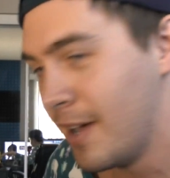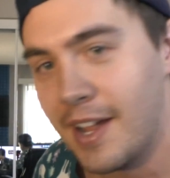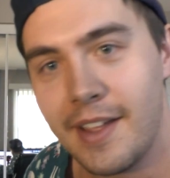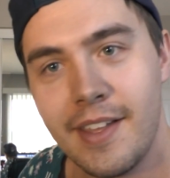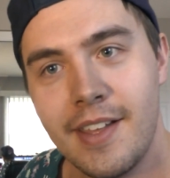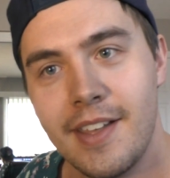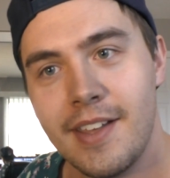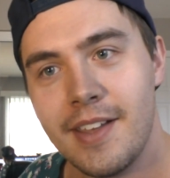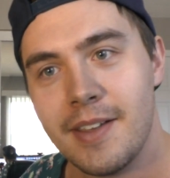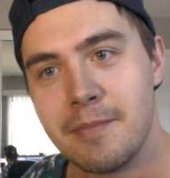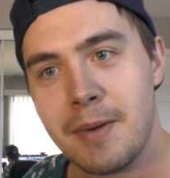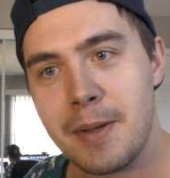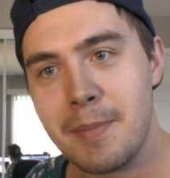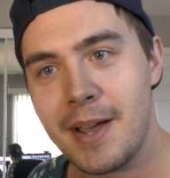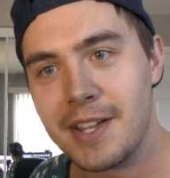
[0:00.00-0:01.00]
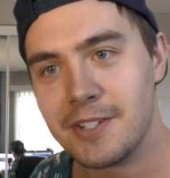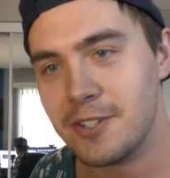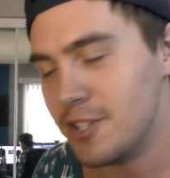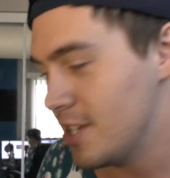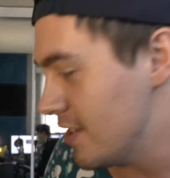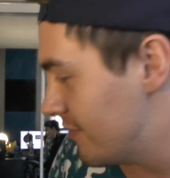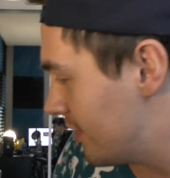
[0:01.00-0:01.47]
my my Master
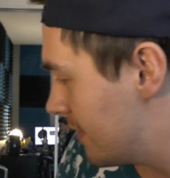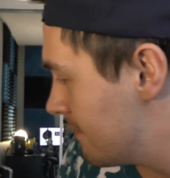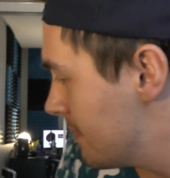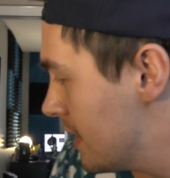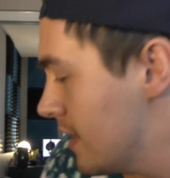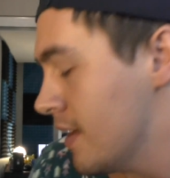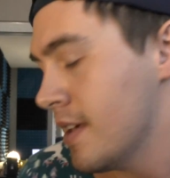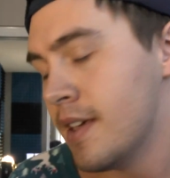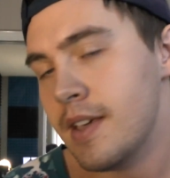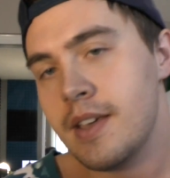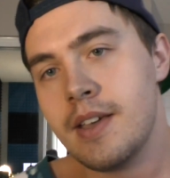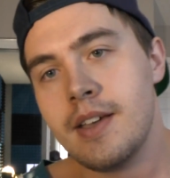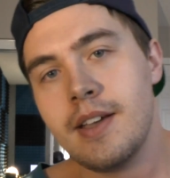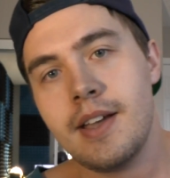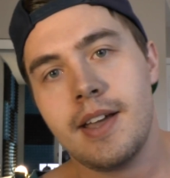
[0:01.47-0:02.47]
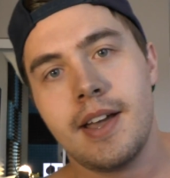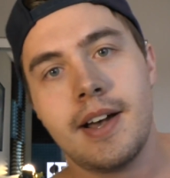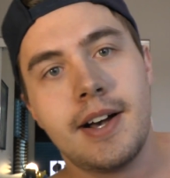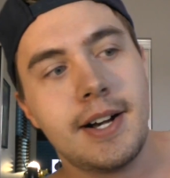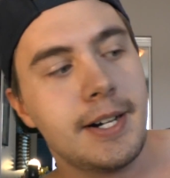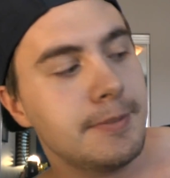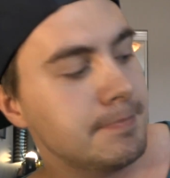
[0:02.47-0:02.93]
Chief.
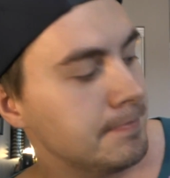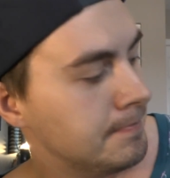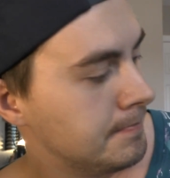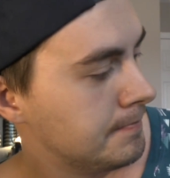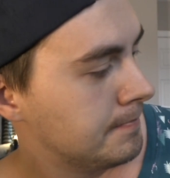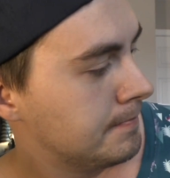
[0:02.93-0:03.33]
Um,